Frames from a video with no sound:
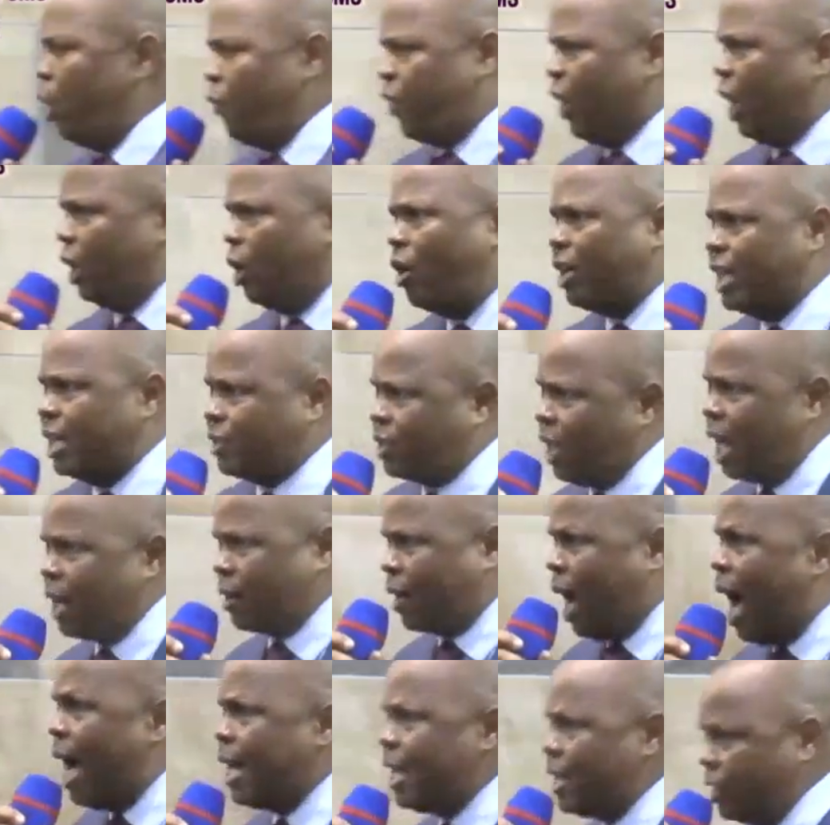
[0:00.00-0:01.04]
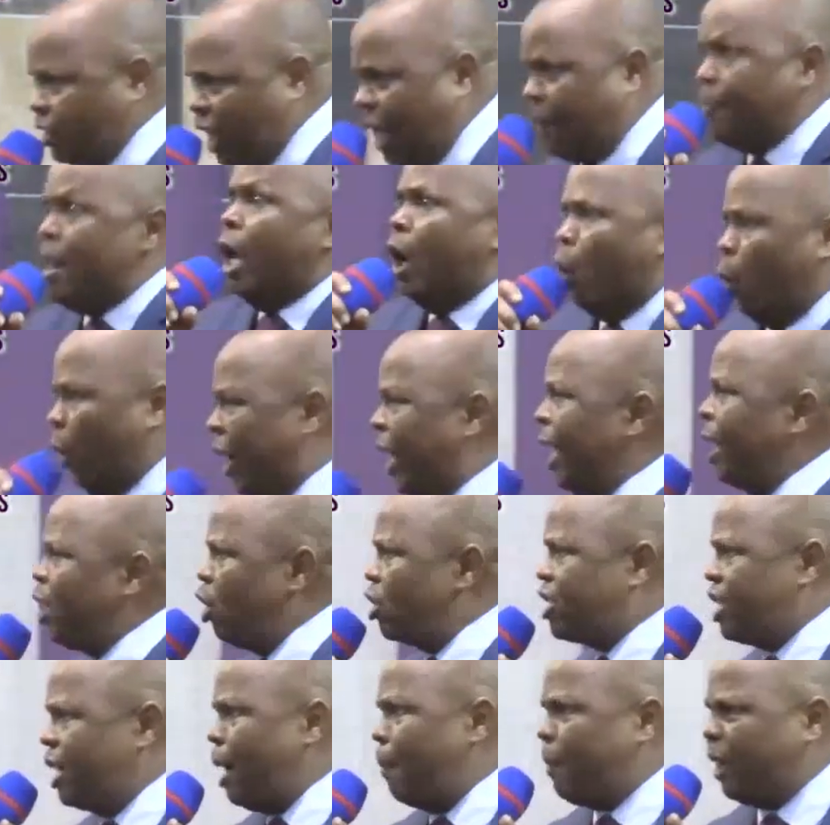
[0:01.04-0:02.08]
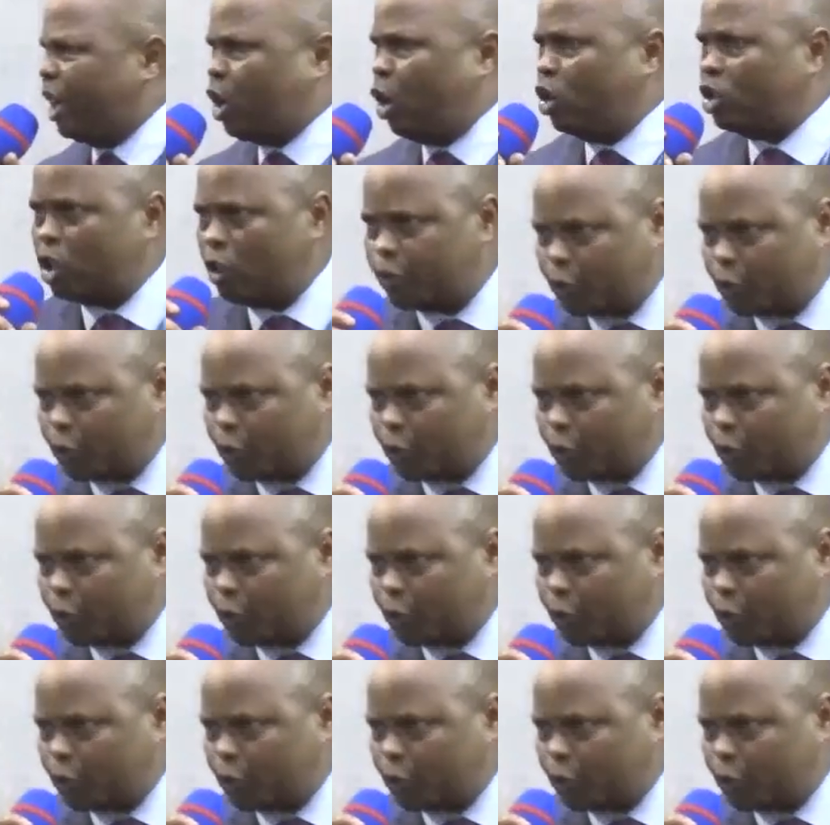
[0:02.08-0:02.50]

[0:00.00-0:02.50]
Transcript: of the Lord is arising. We are not here because